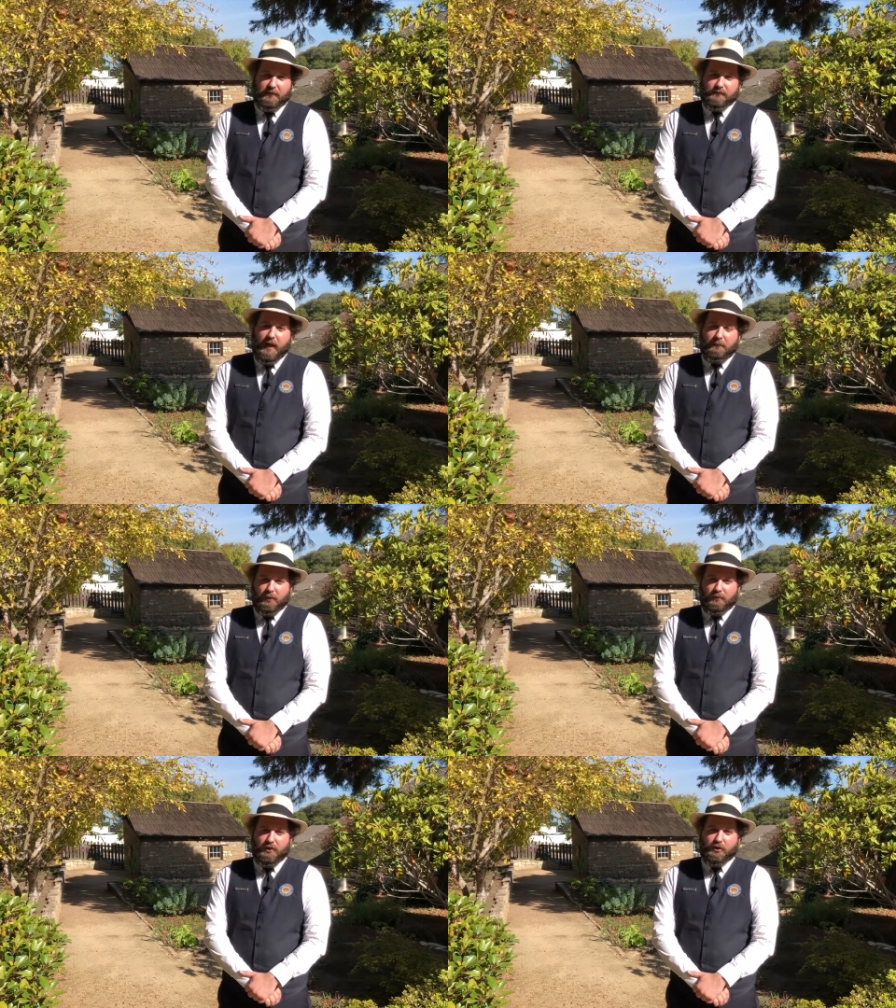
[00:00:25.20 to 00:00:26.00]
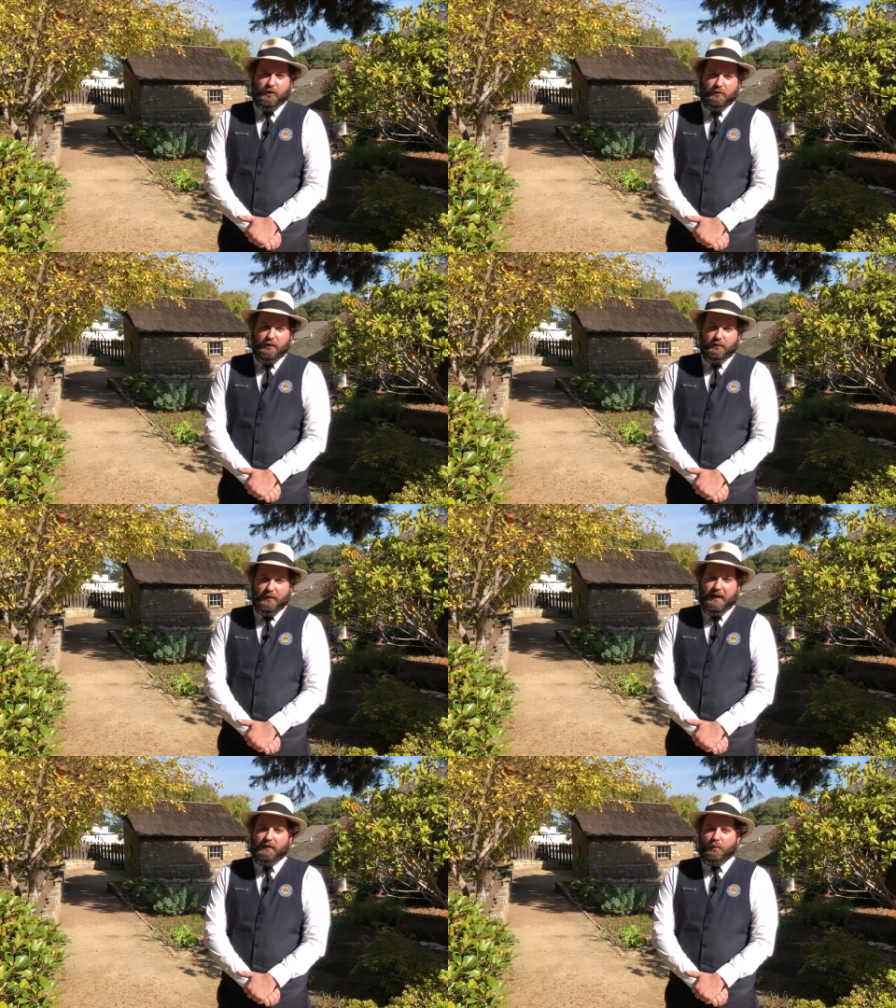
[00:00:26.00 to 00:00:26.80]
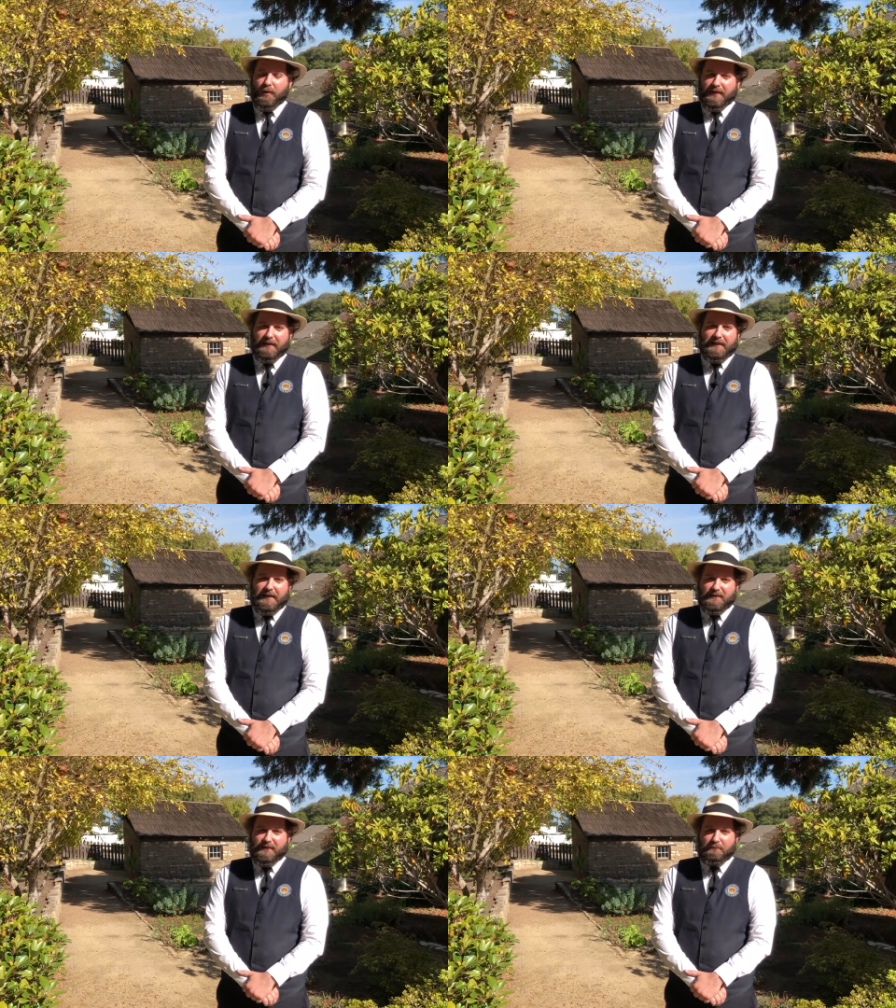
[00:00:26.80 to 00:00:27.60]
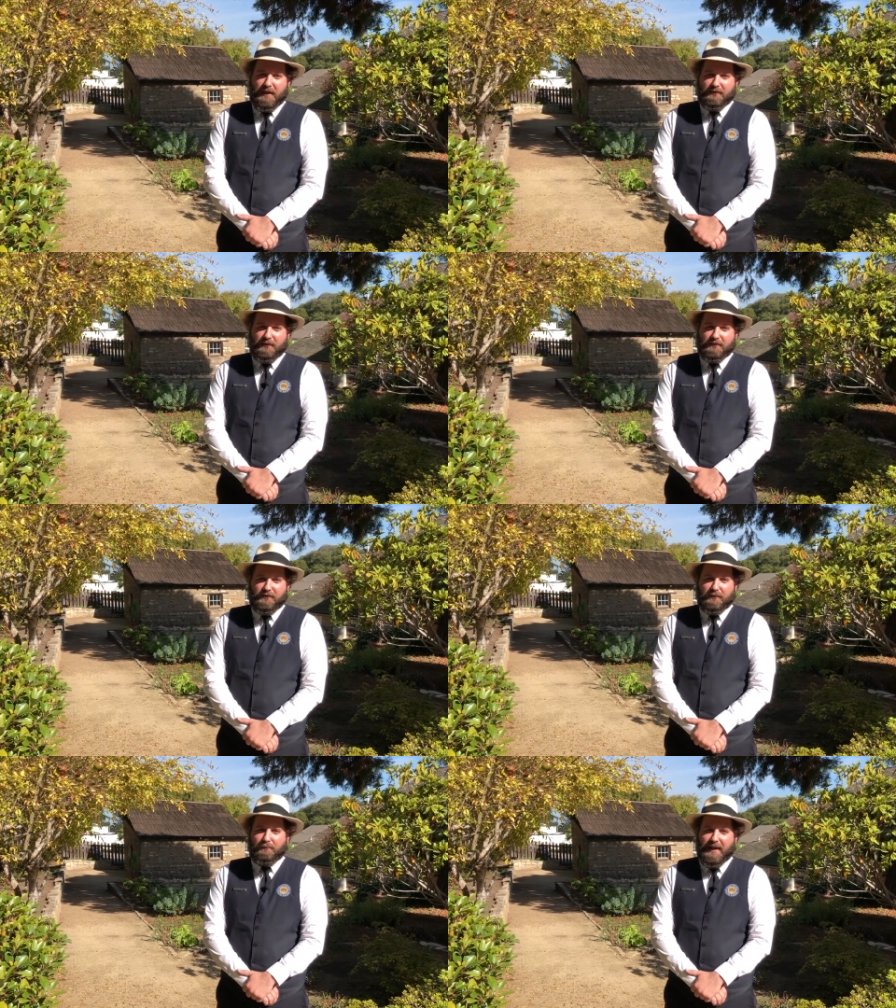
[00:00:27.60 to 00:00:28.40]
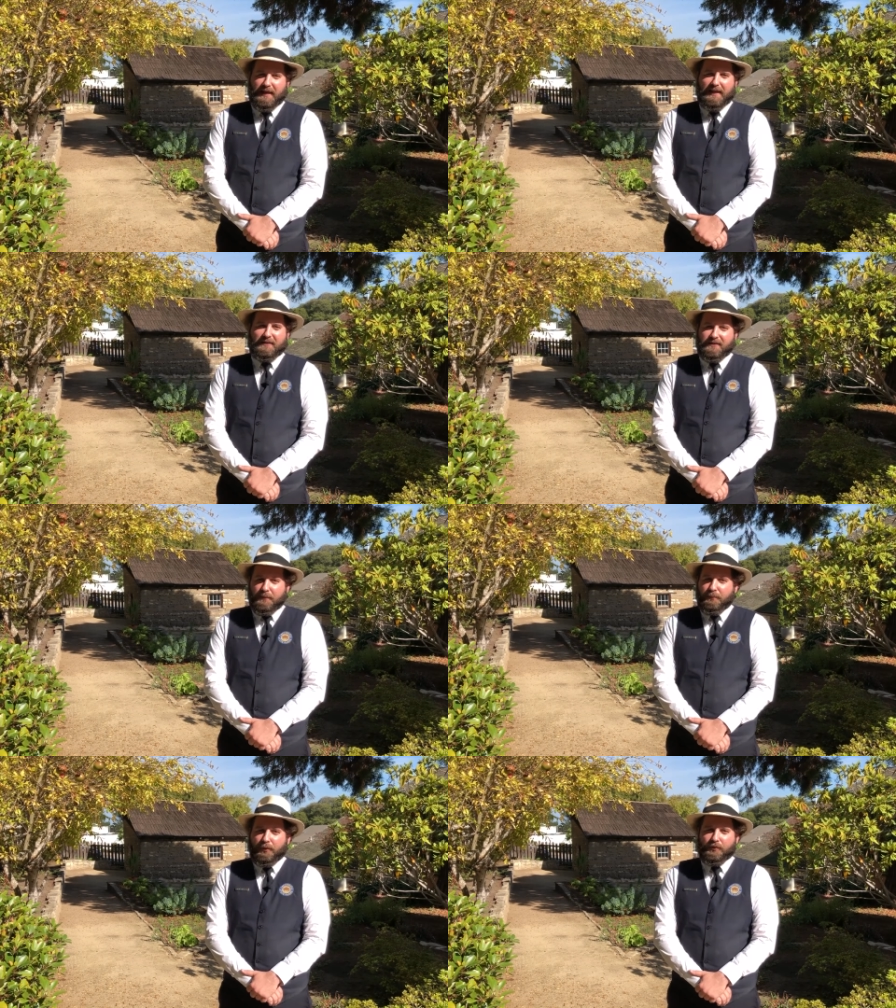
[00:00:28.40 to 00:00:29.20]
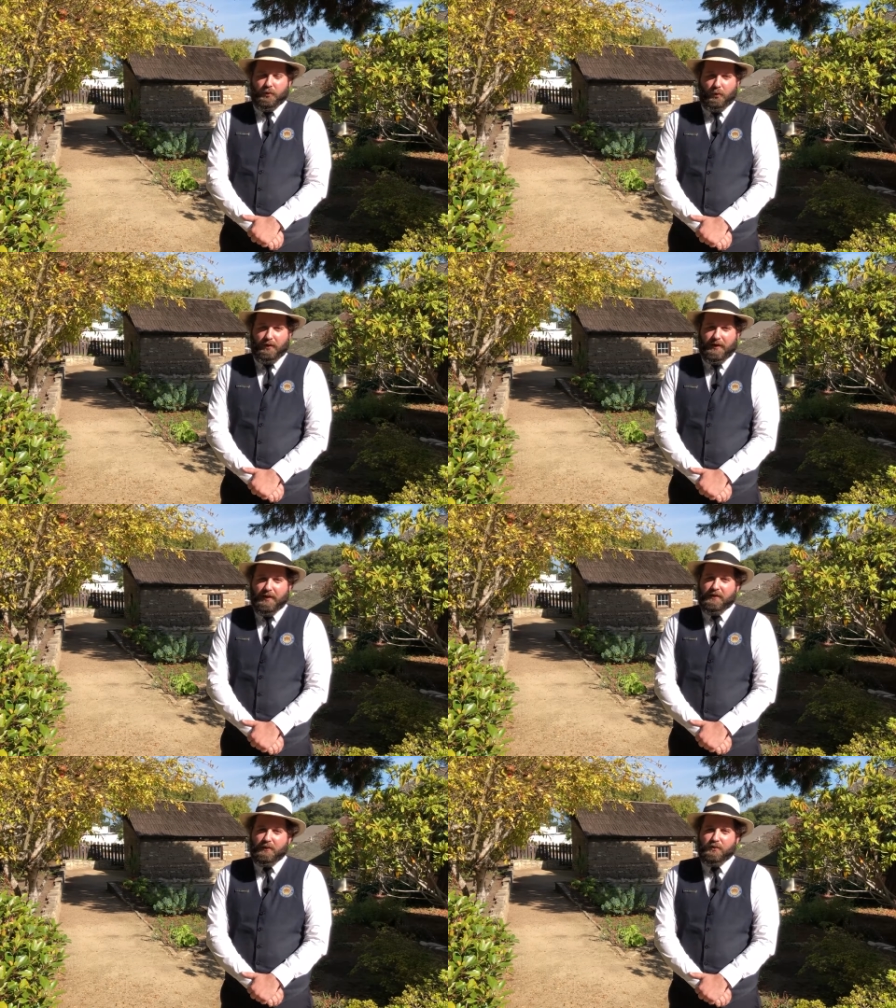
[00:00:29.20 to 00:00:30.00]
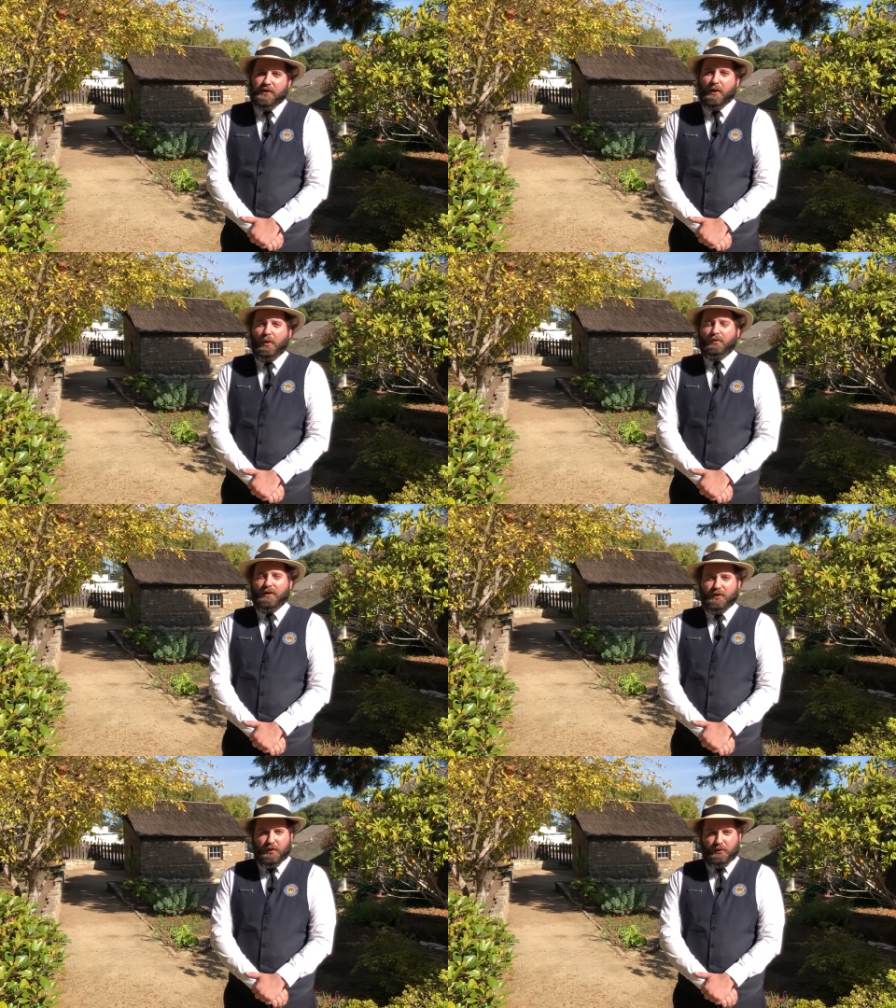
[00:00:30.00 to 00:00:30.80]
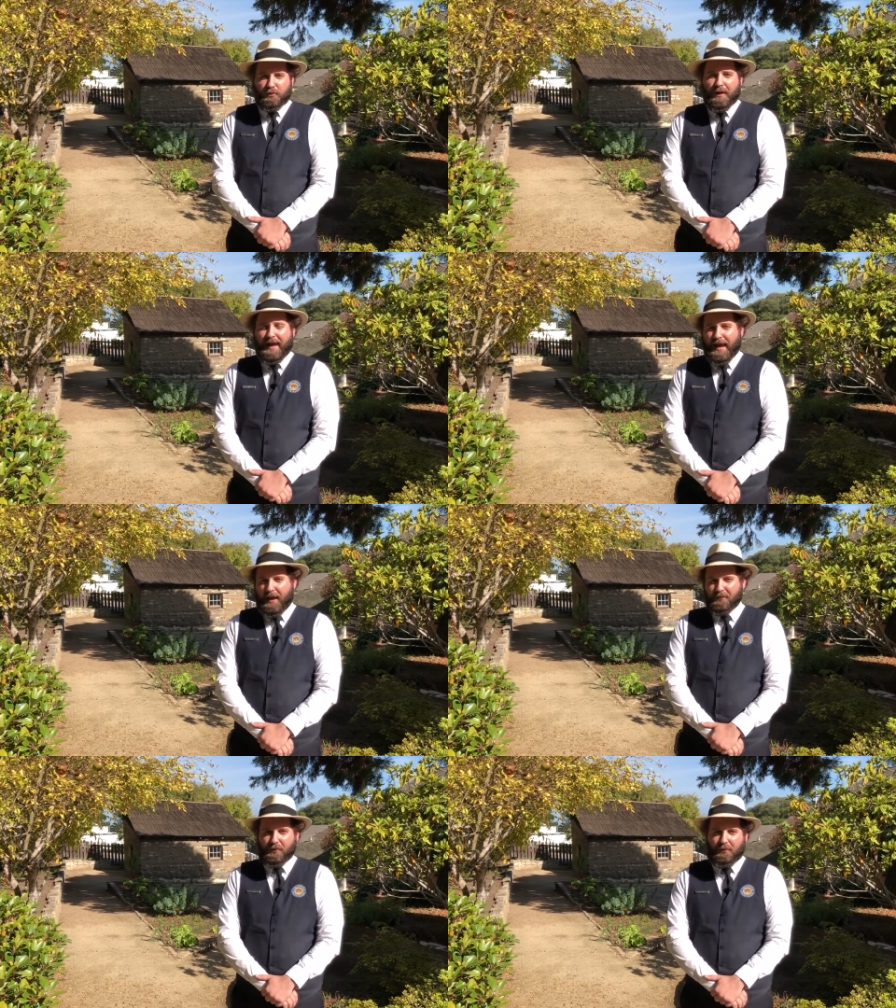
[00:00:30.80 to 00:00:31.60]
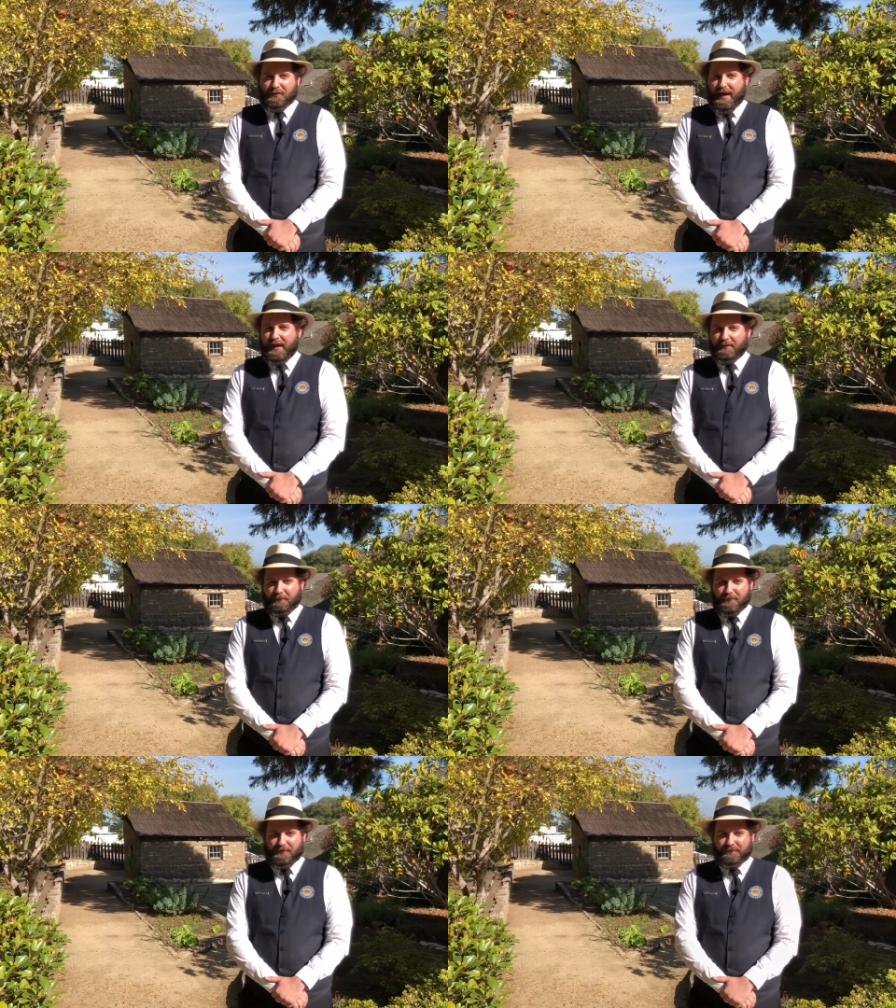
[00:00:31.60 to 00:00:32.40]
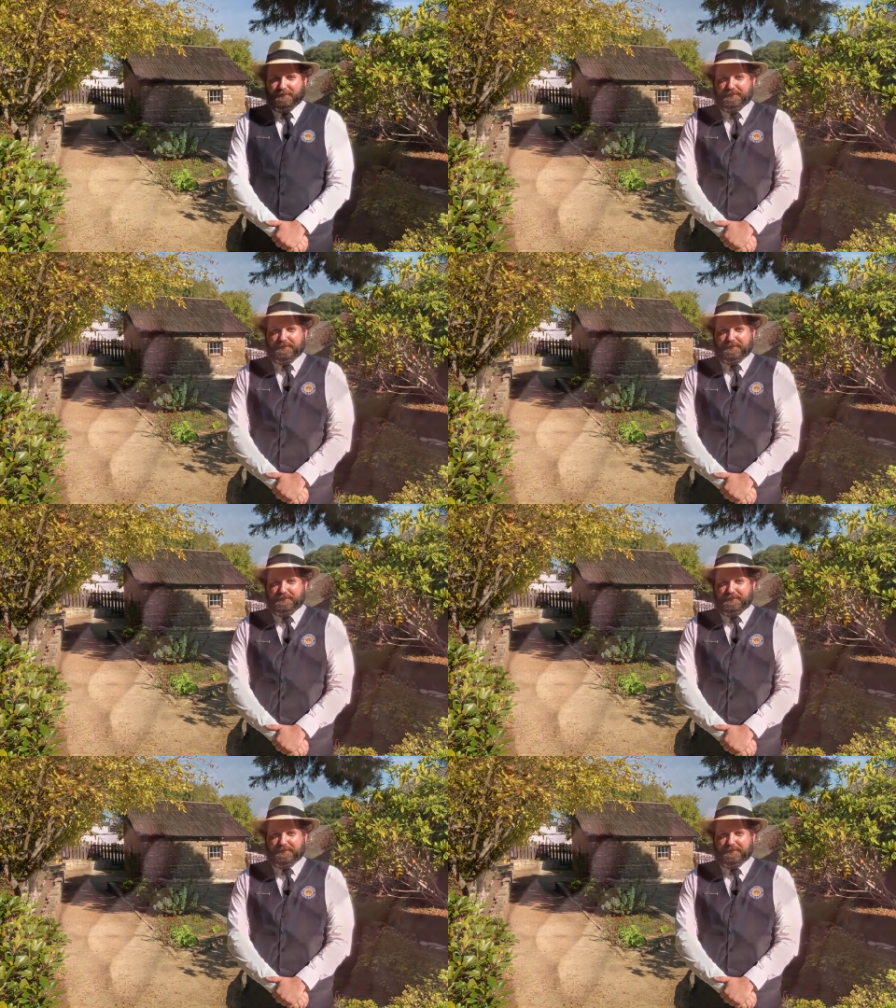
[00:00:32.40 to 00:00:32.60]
So I'm going to show you a quick and easy method to make a simple toy using only 2 household items: